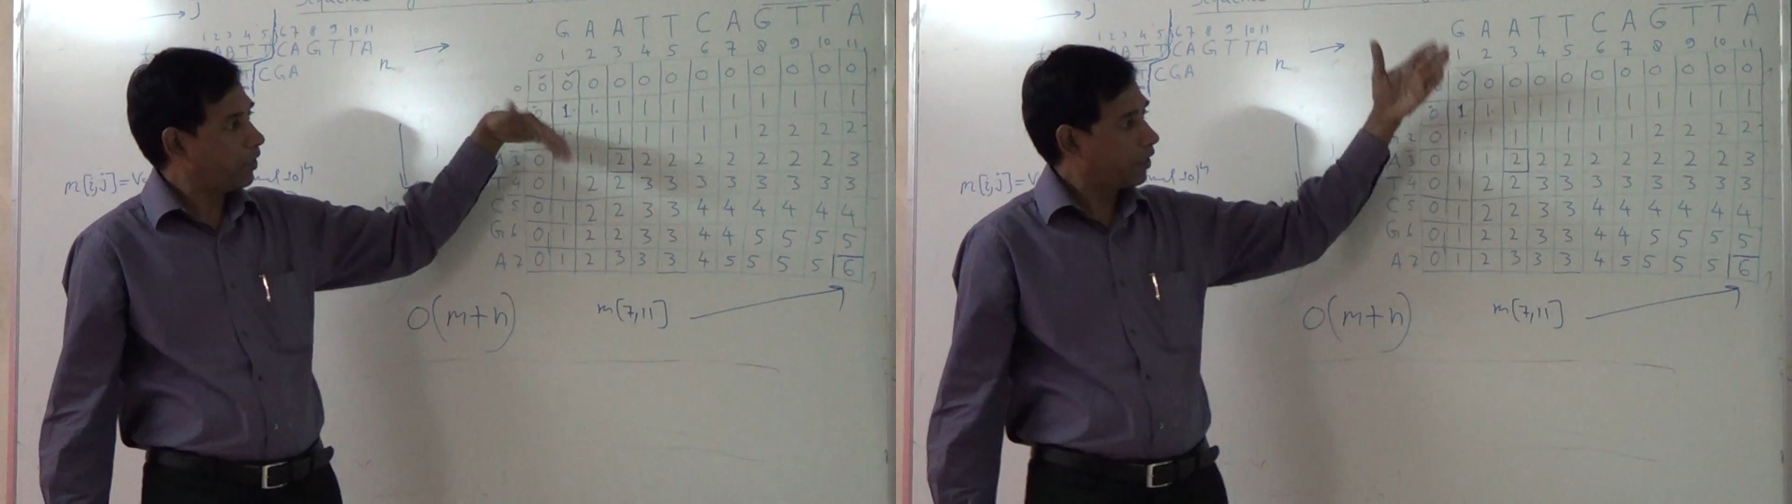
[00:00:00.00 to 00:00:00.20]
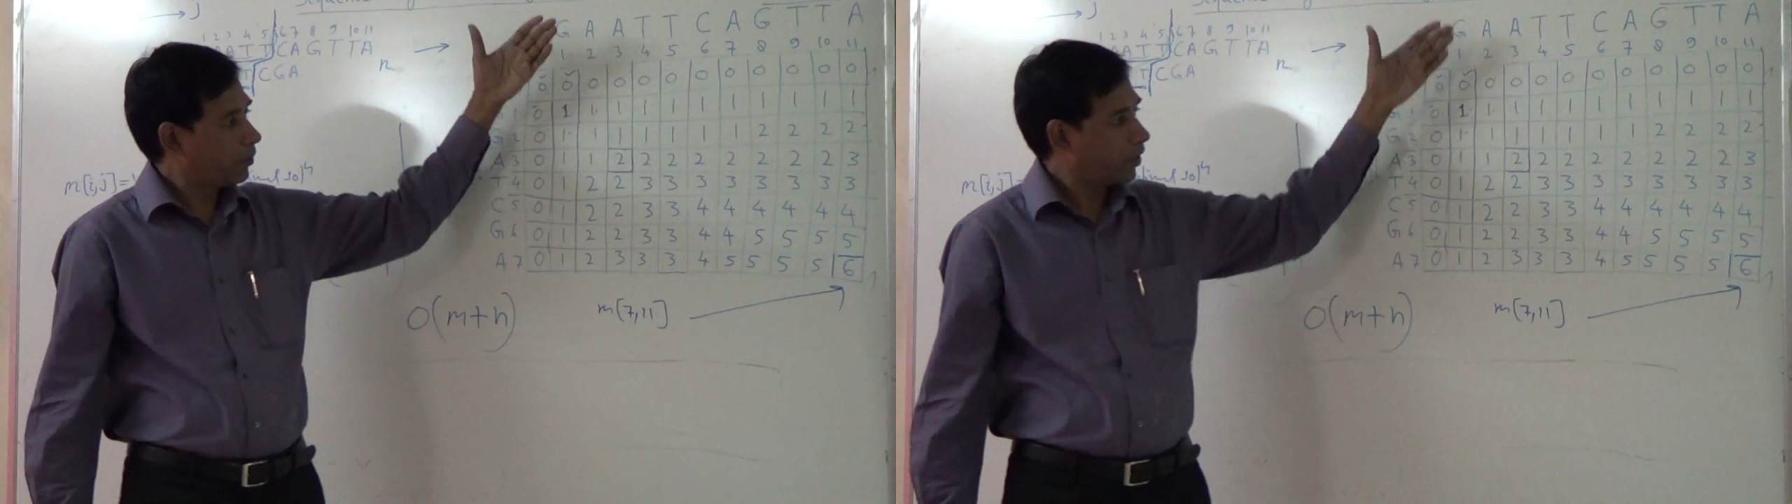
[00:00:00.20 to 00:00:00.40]

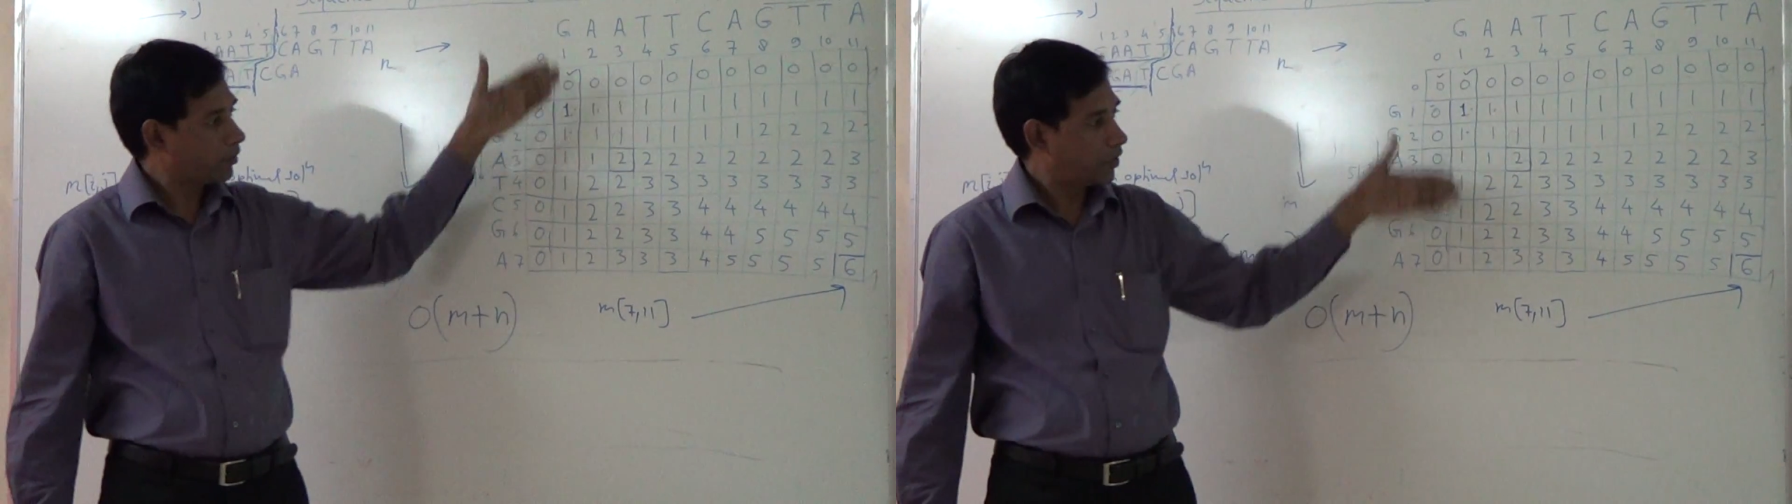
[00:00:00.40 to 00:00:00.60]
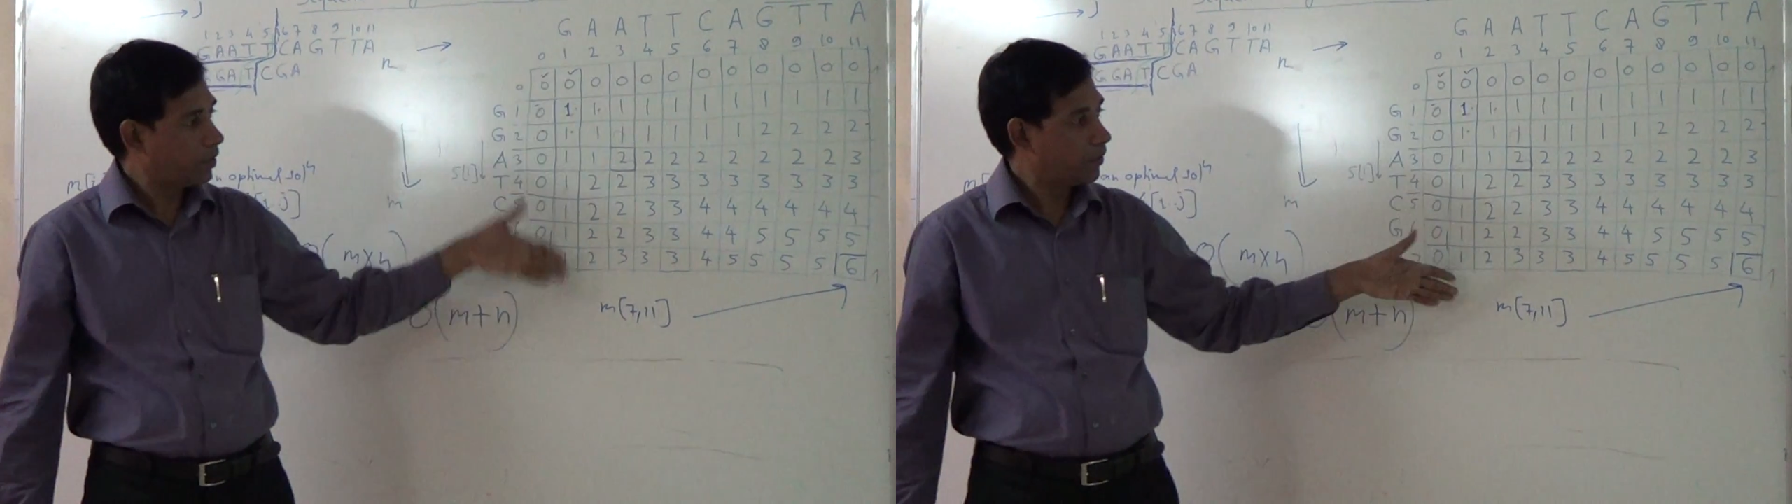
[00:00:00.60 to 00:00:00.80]
billion
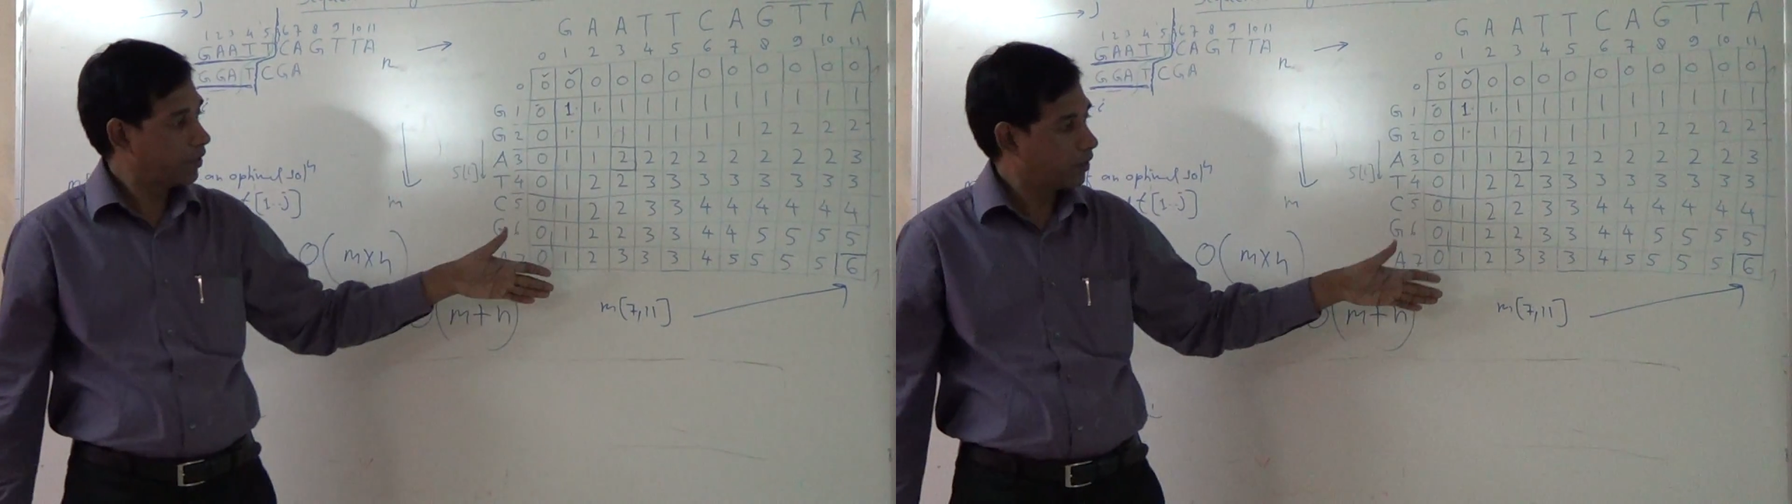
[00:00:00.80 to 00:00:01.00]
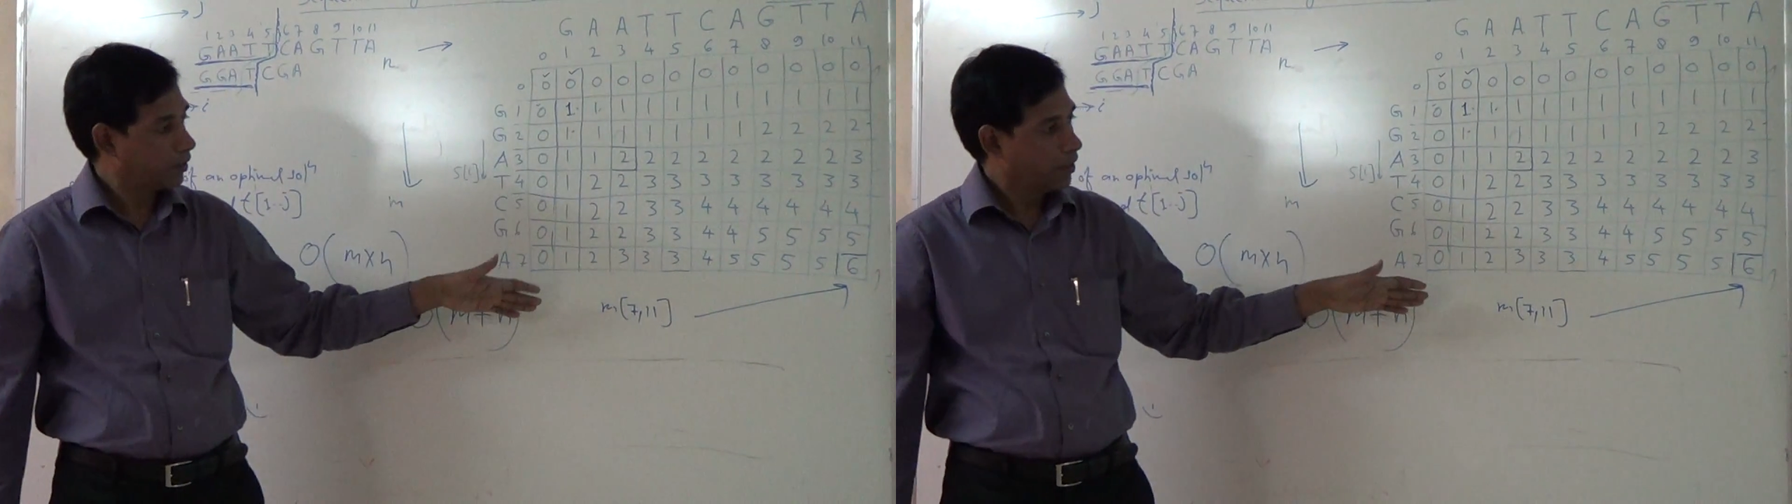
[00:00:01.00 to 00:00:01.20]
by 3
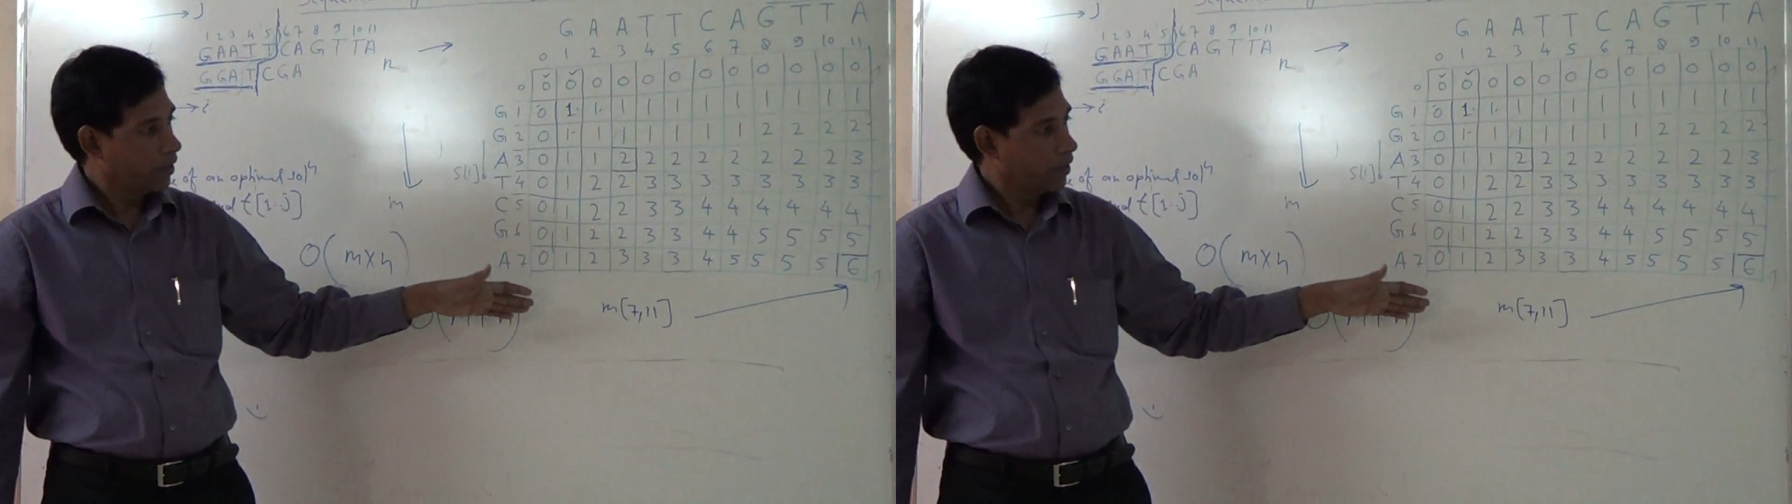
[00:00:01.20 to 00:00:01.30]
billion,